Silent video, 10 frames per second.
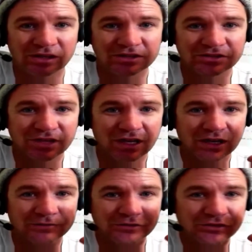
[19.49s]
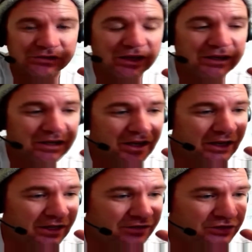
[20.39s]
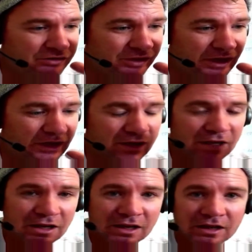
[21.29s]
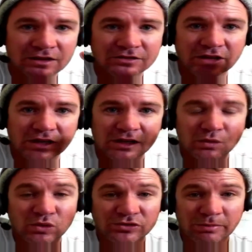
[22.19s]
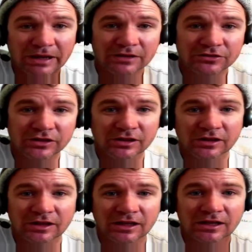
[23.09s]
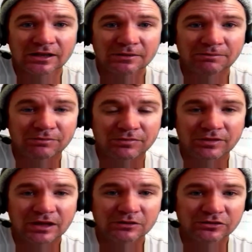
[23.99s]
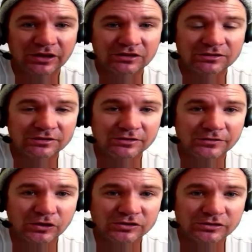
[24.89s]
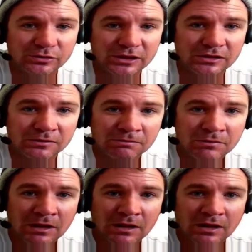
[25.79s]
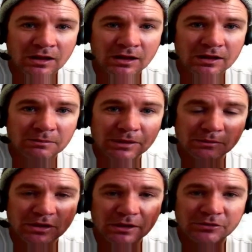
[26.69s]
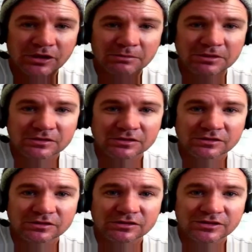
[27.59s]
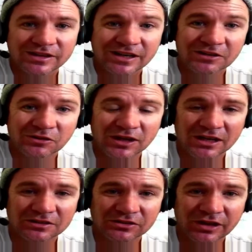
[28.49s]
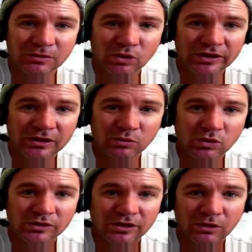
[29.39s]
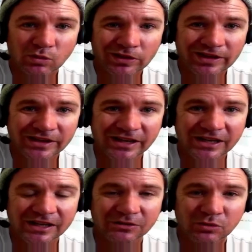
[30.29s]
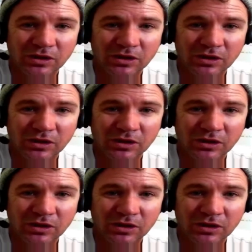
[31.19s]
need to start leveraging that and using that. Secondly was the packaging. That was excellent advice as well. People come to our businesses, they don't really understand what they want or what they need,